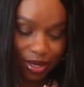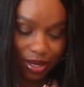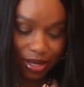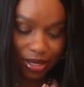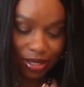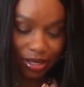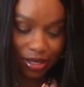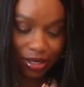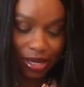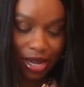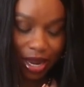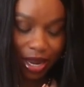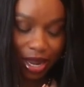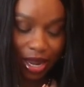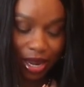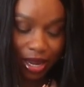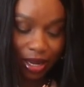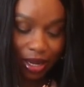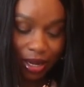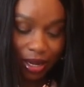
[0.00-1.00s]
This
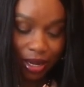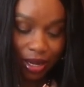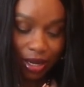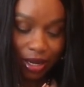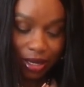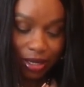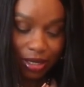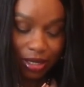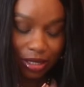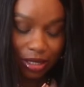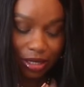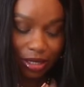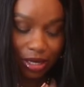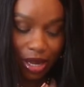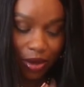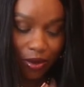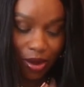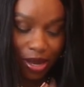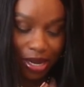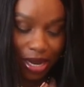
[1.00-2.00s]
is
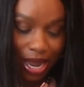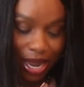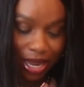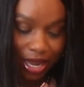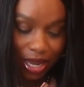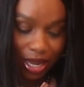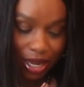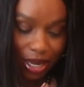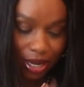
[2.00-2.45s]
how I like.